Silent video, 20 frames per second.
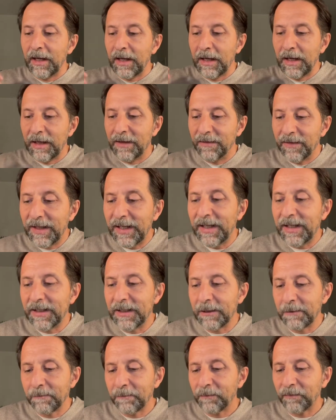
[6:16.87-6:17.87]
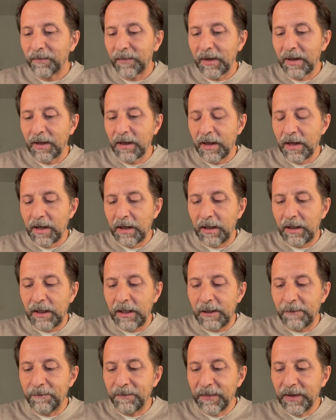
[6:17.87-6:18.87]
And then
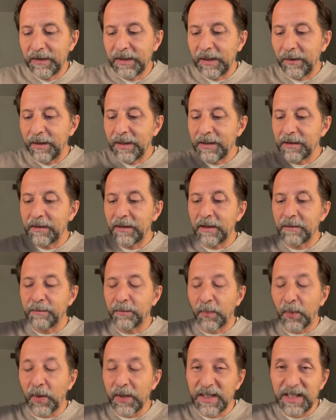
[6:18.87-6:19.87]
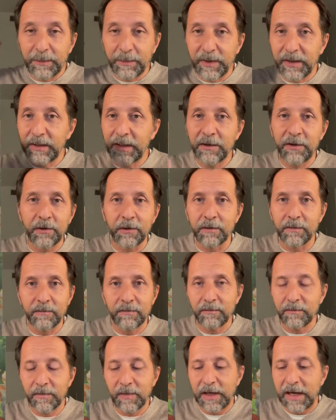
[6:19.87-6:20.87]
um, there is this precipitation
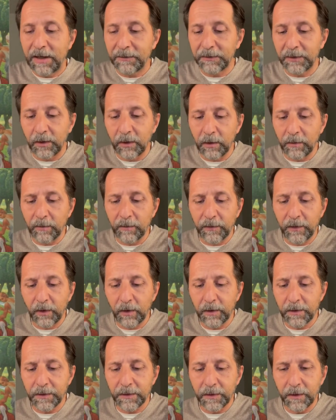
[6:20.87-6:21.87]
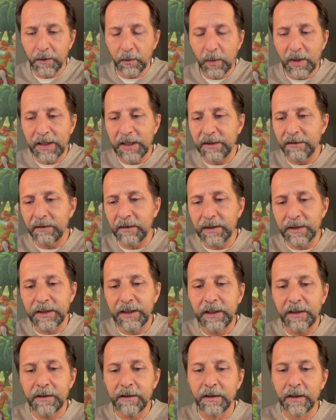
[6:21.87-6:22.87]
after verse uh,
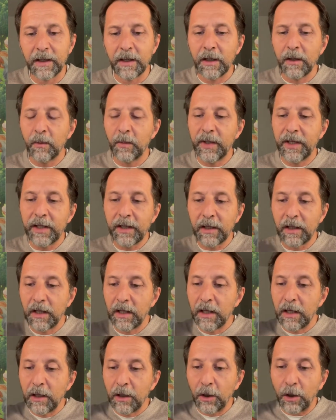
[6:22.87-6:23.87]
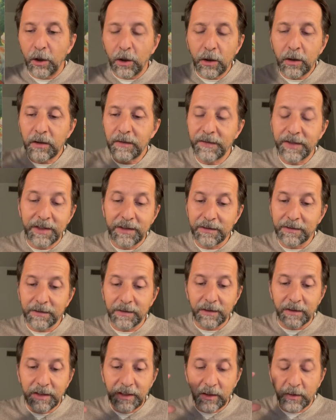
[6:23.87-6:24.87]
106, where all these uh,
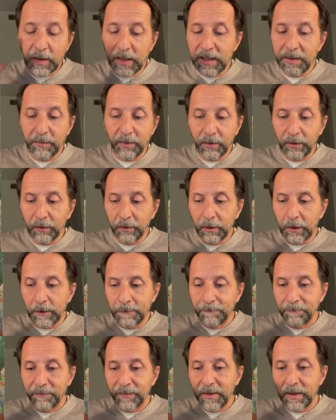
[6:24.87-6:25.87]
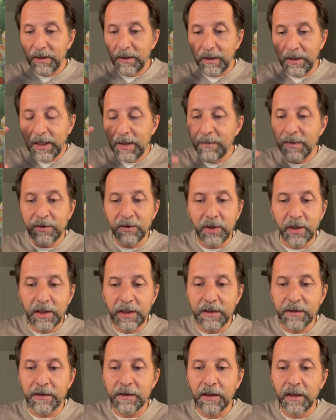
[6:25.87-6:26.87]
incredible
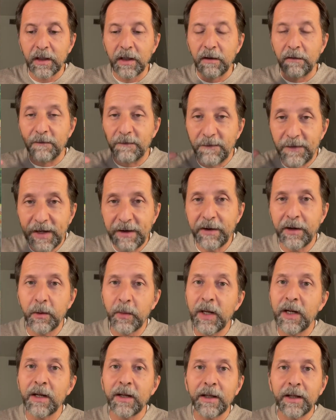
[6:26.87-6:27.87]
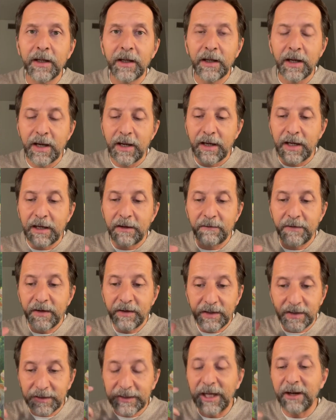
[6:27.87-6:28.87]
images very quickly and
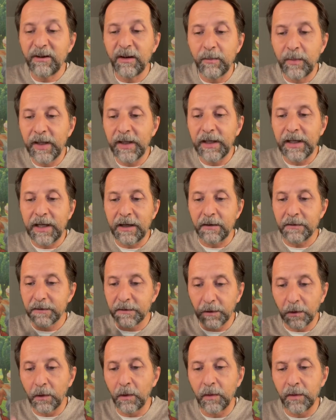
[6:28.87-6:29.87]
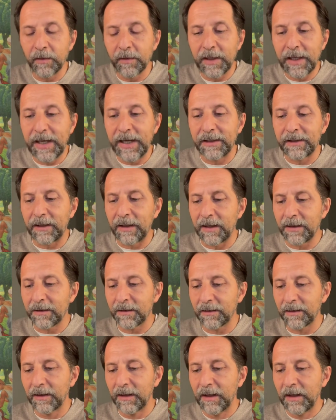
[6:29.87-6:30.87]
very terribly are thrown at
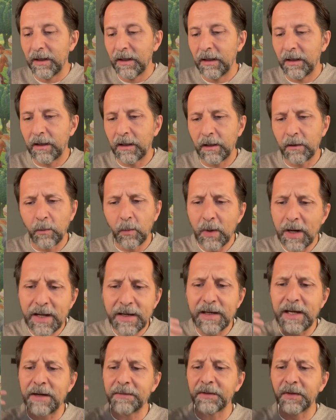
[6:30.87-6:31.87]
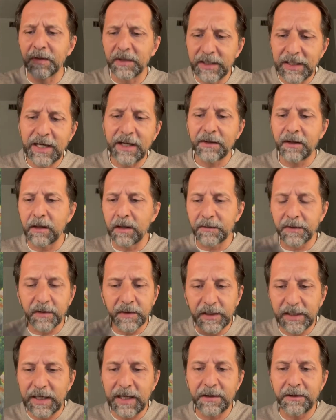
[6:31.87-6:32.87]
us, uh, one after the other, after
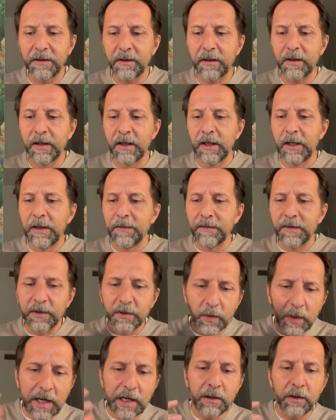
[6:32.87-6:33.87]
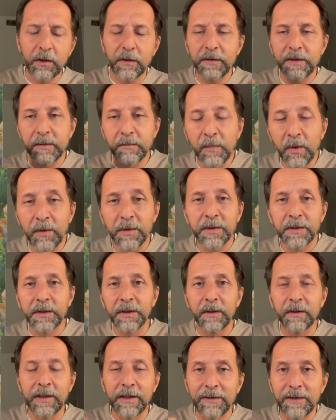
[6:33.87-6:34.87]
the other, the dragon, the
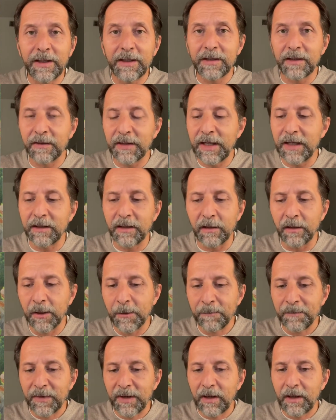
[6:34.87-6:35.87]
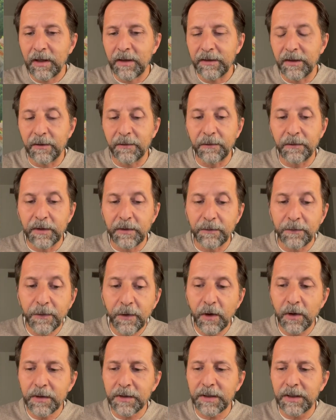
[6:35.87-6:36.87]
monster, and this and that, the, the, the
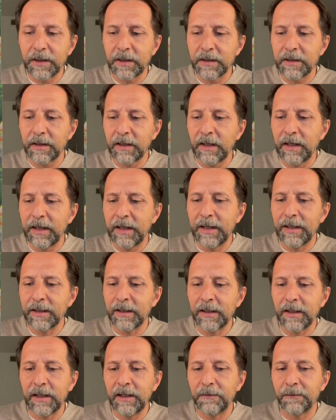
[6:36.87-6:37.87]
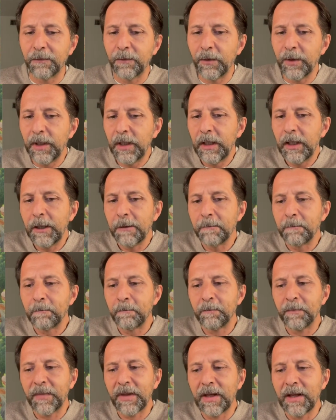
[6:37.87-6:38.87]
foxes. And if we
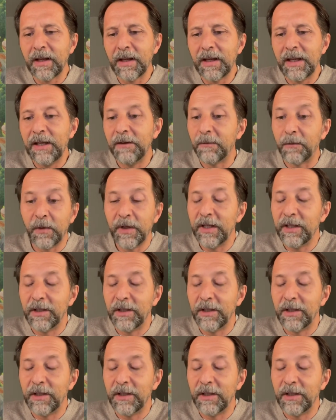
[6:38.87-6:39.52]
if we